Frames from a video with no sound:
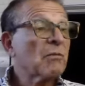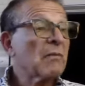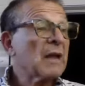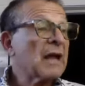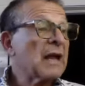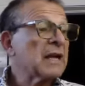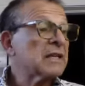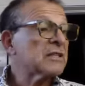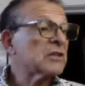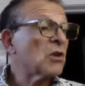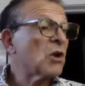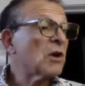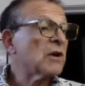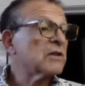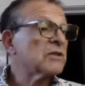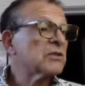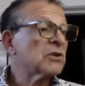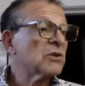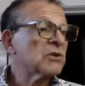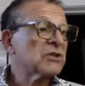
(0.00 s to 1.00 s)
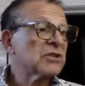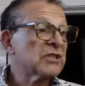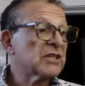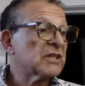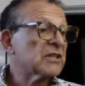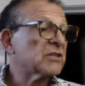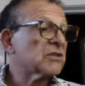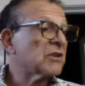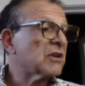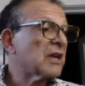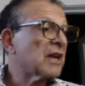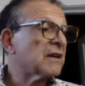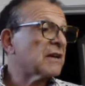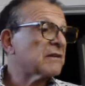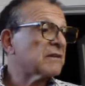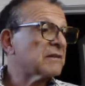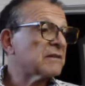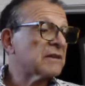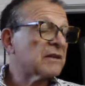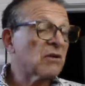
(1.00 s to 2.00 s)
As long as those cysts are
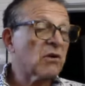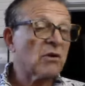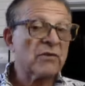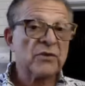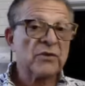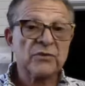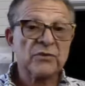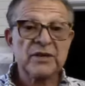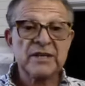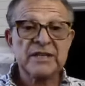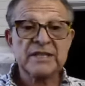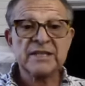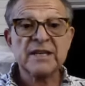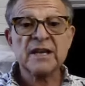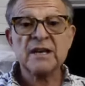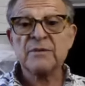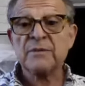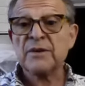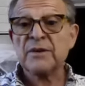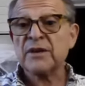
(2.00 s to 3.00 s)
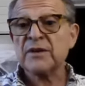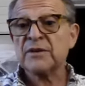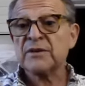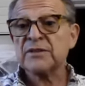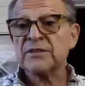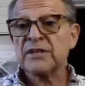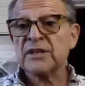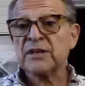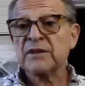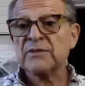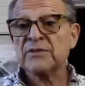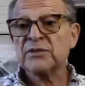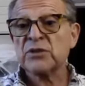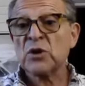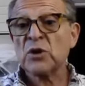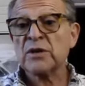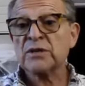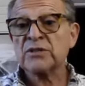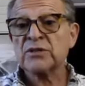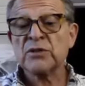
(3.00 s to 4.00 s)
not over 3 centimeters, and as
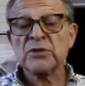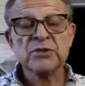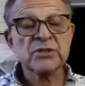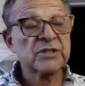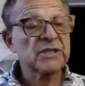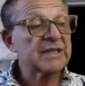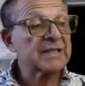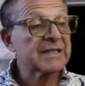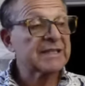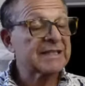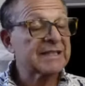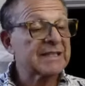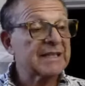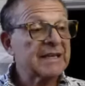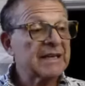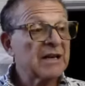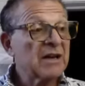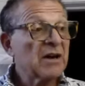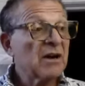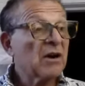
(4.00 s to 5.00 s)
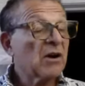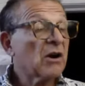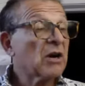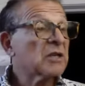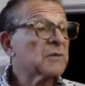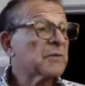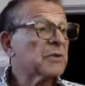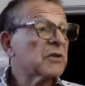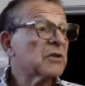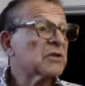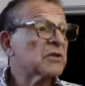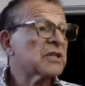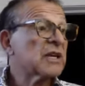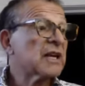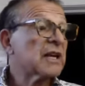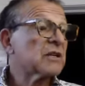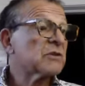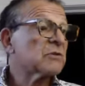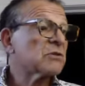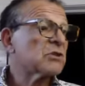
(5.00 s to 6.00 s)
long as those cysts aren't producing
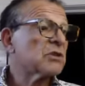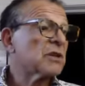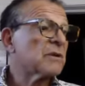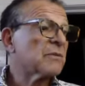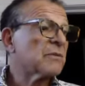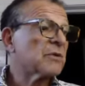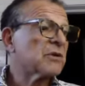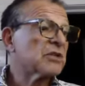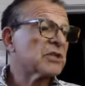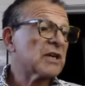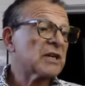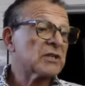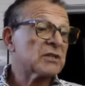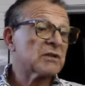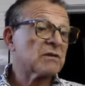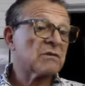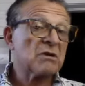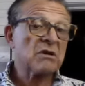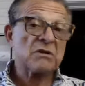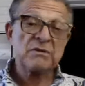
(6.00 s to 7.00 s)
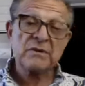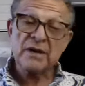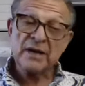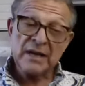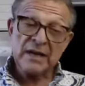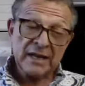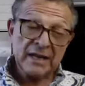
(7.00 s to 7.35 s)
estrogen and progesterone,